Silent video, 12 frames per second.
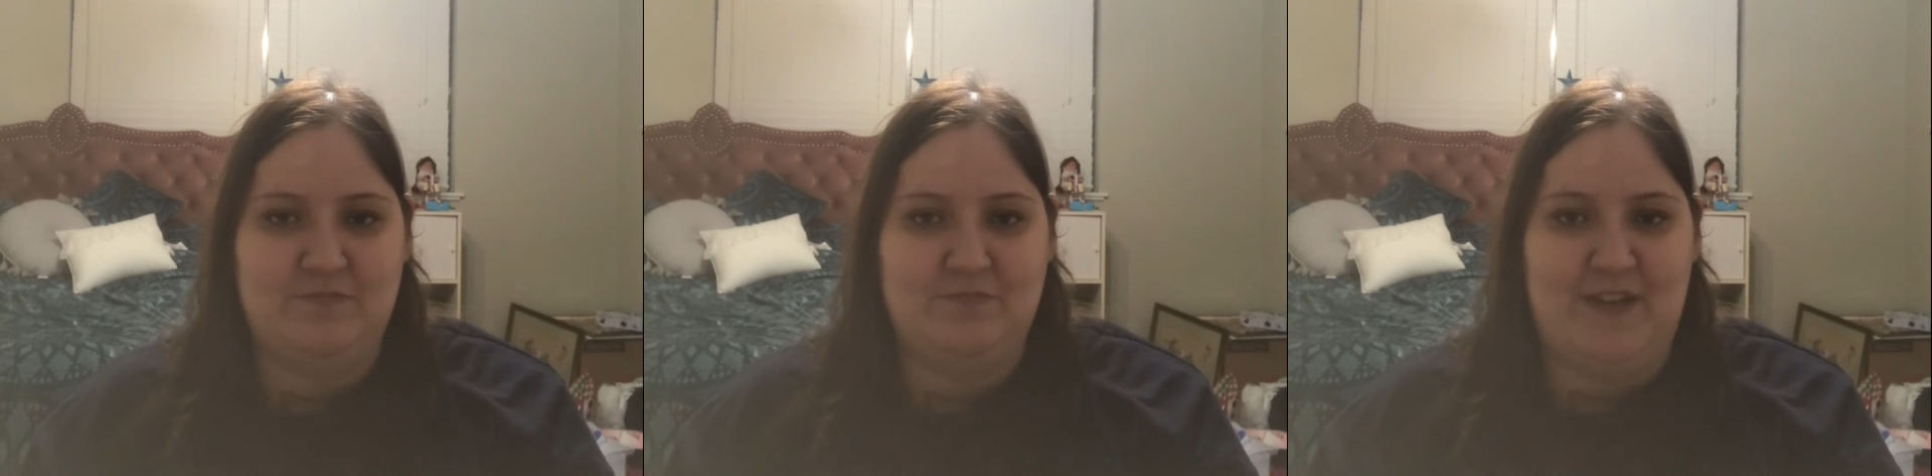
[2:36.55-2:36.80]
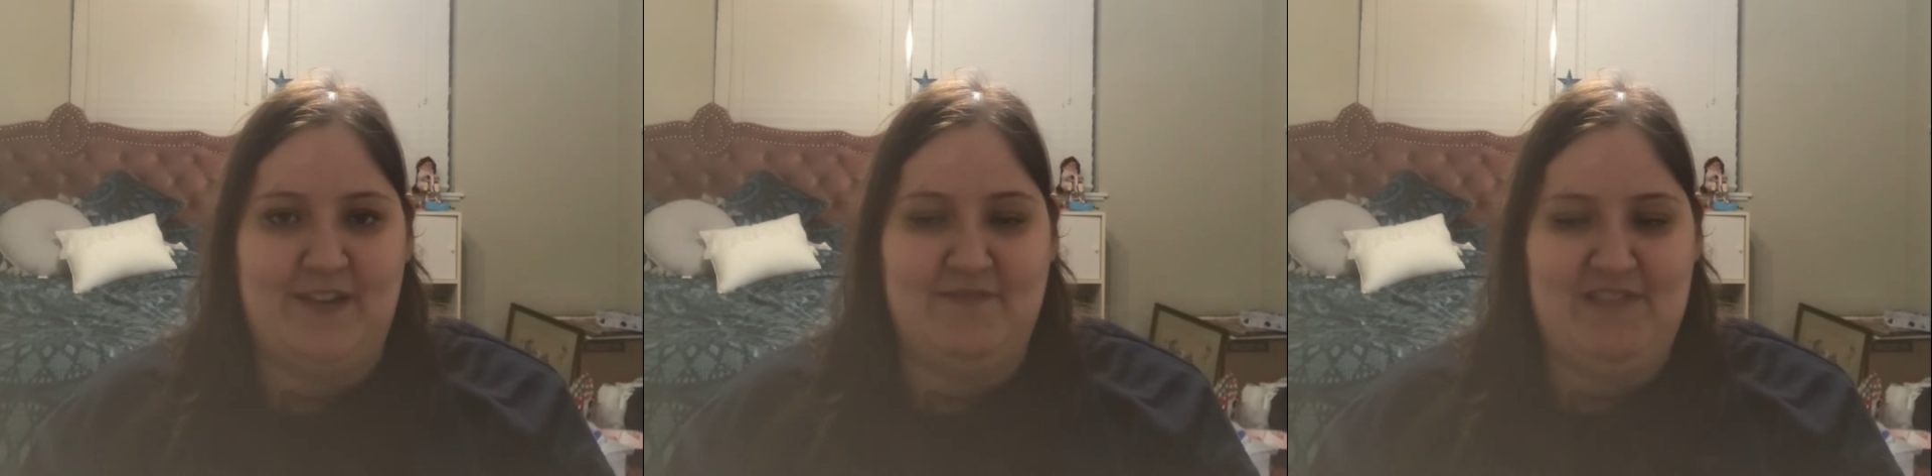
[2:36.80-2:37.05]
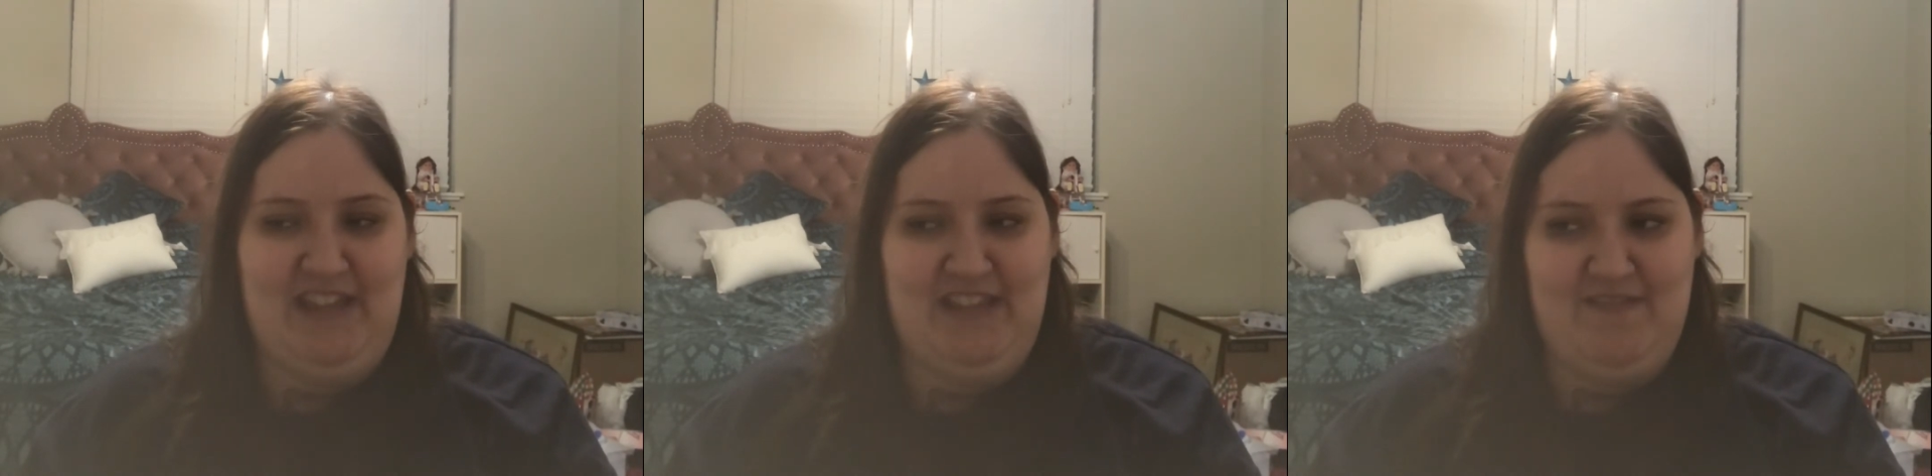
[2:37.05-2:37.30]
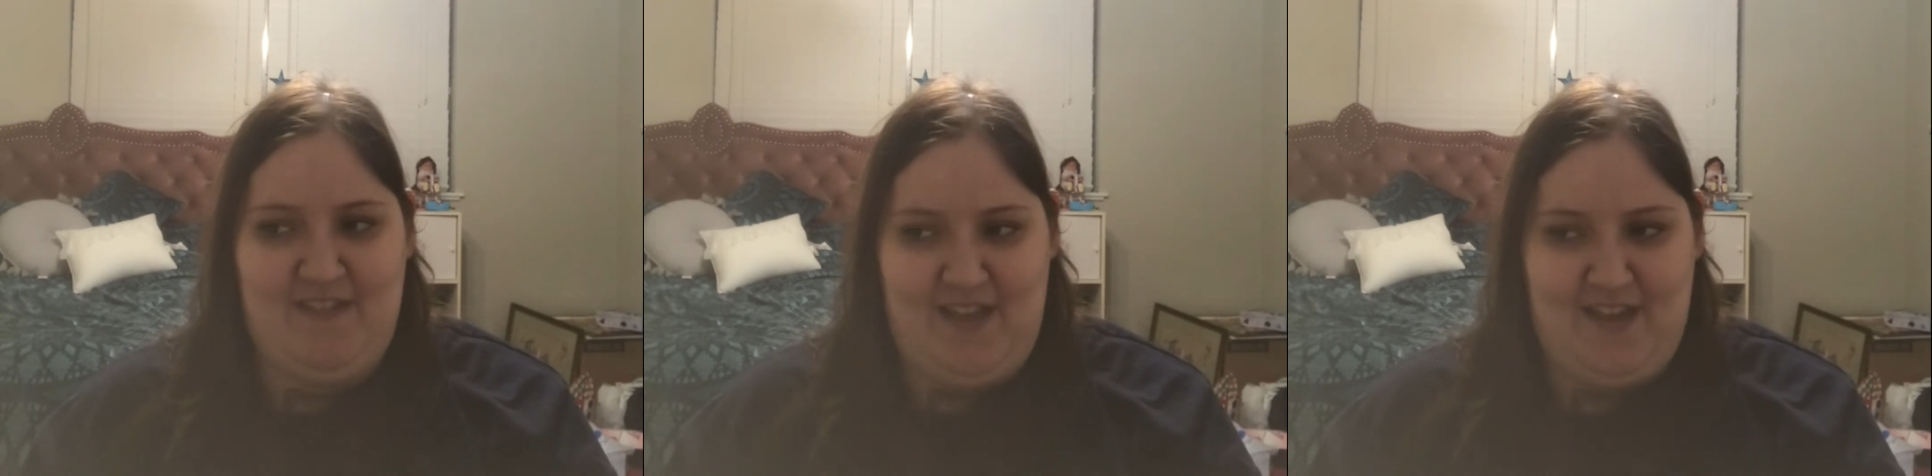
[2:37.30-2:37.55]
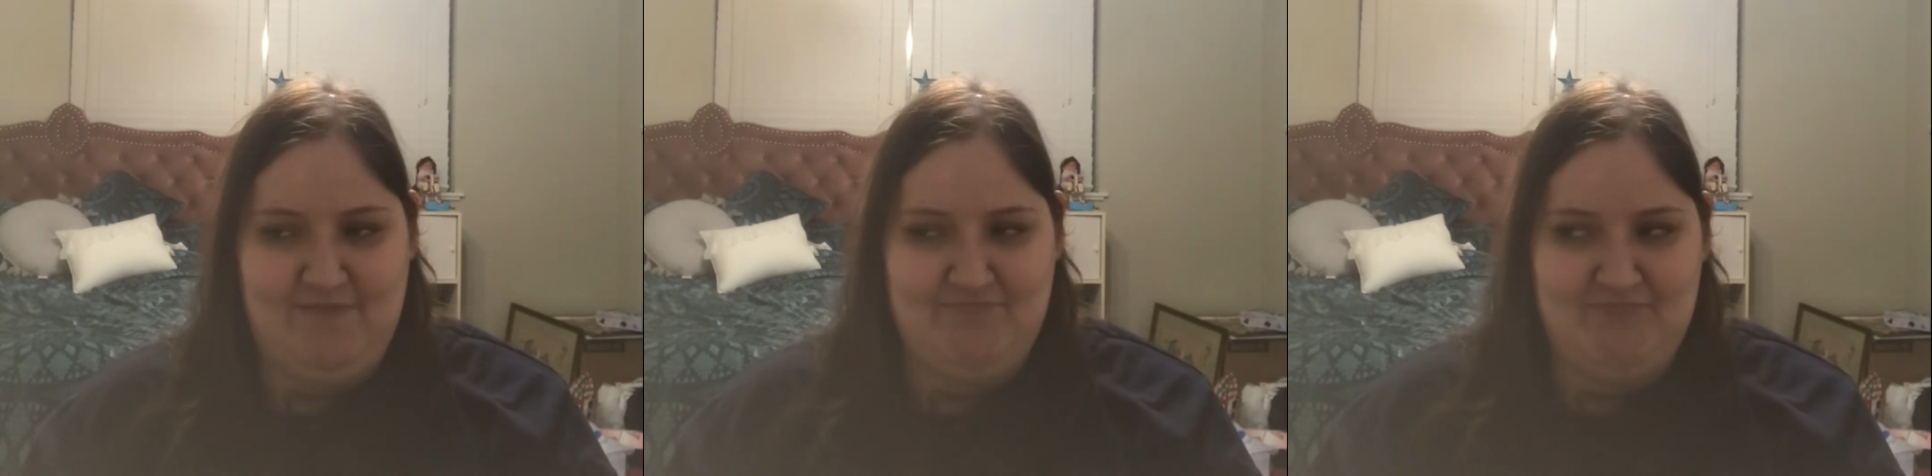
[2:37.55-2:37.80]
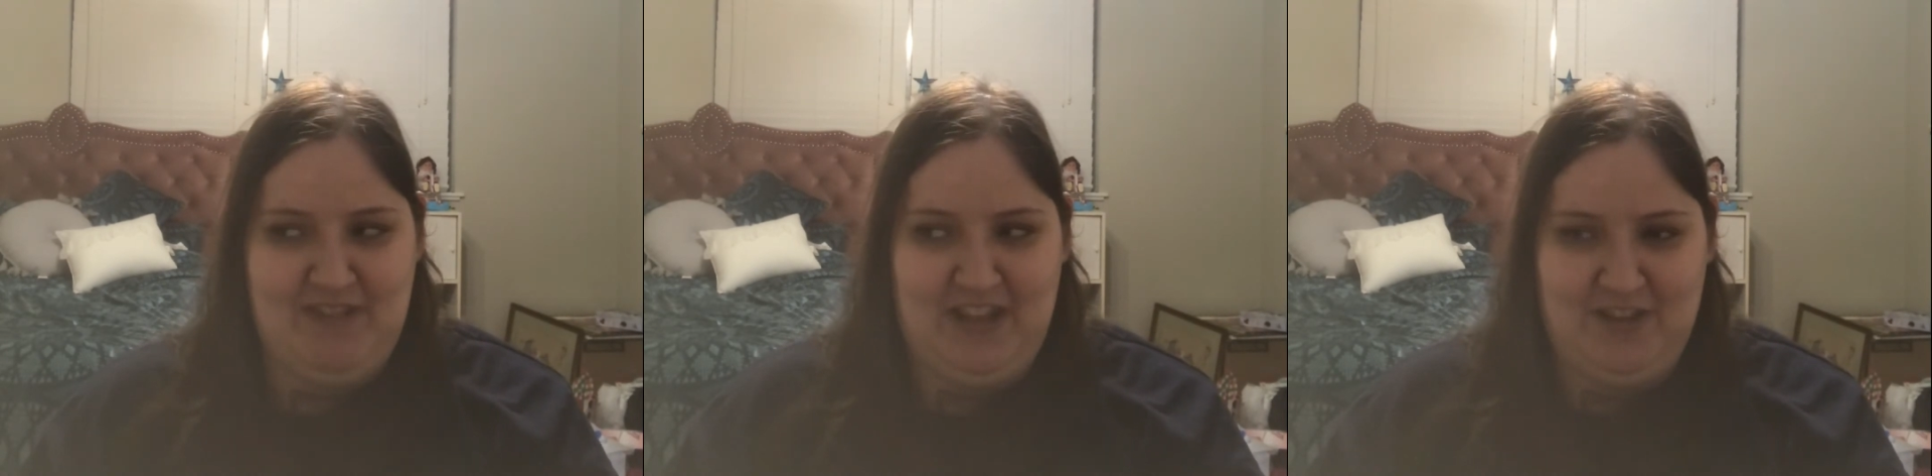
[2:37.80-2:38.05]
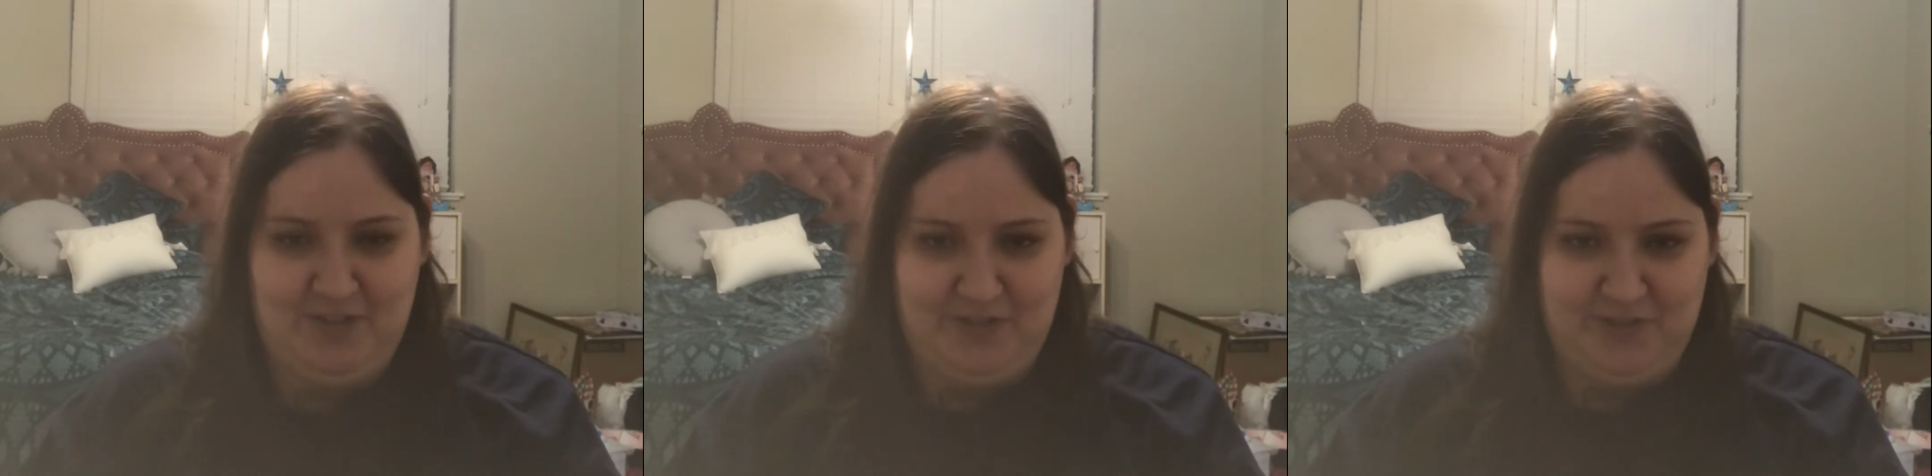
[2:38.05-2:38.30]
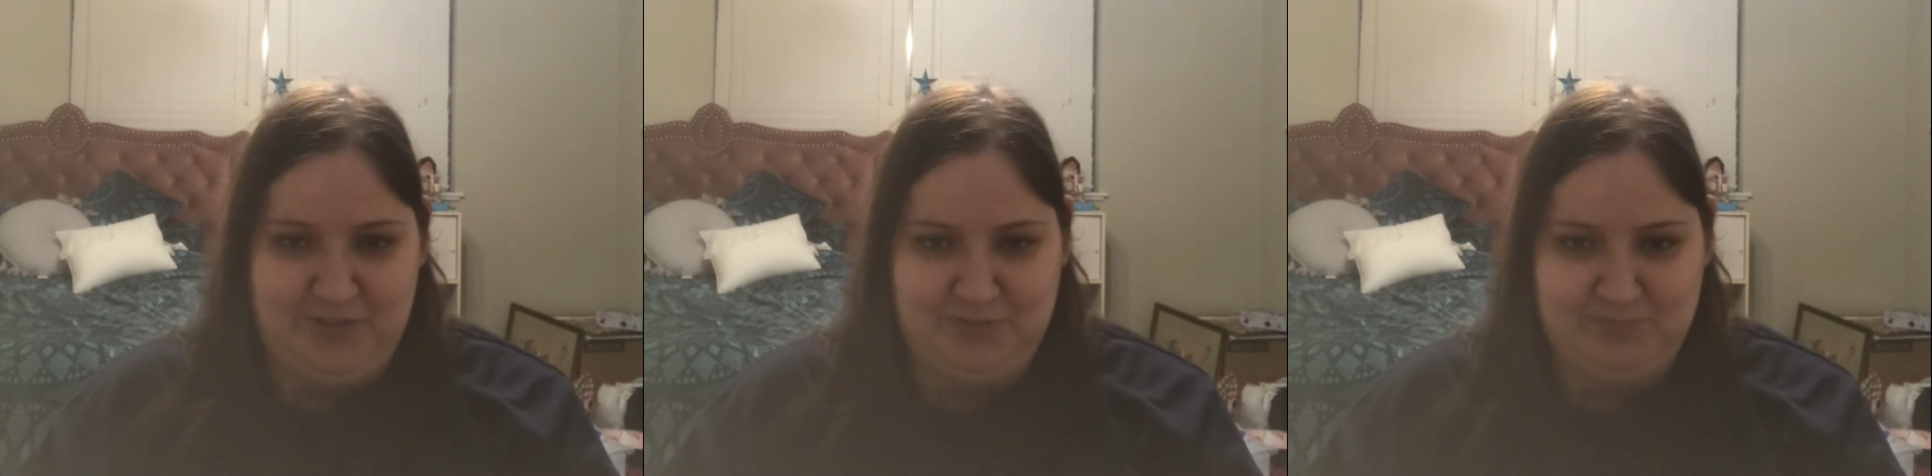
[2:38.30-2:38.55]
but it's fine. It's
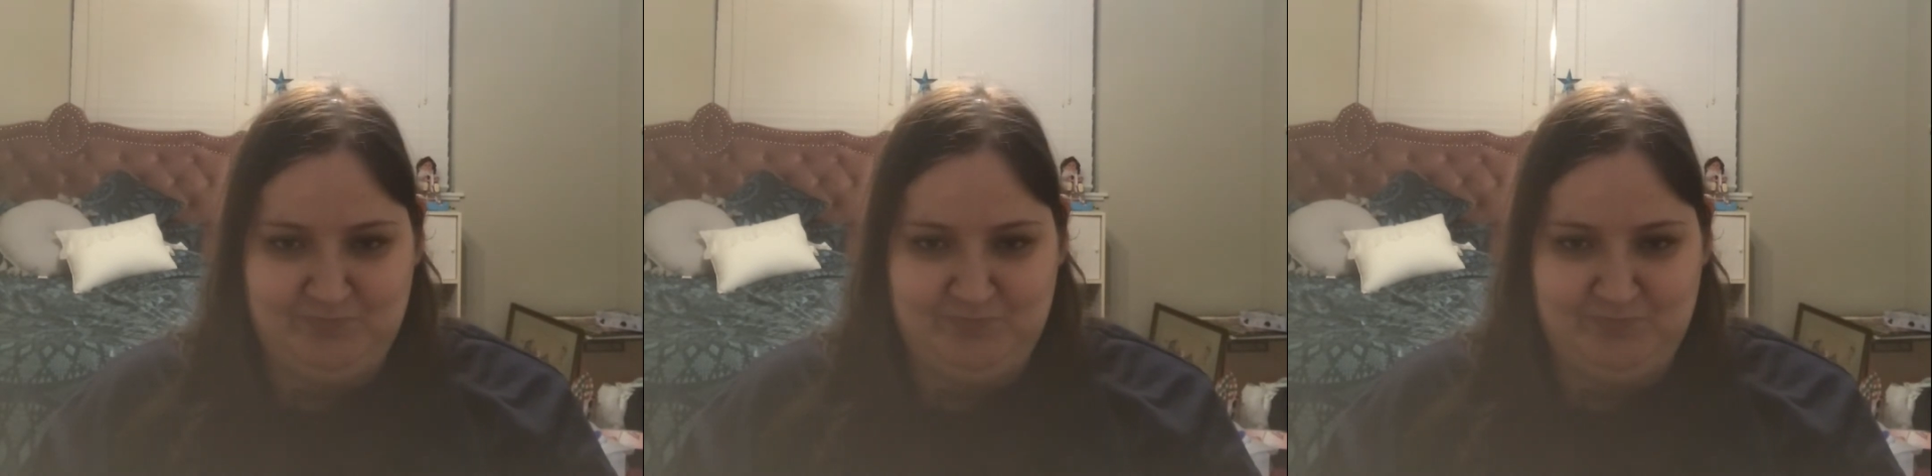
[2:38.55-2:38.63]
cool.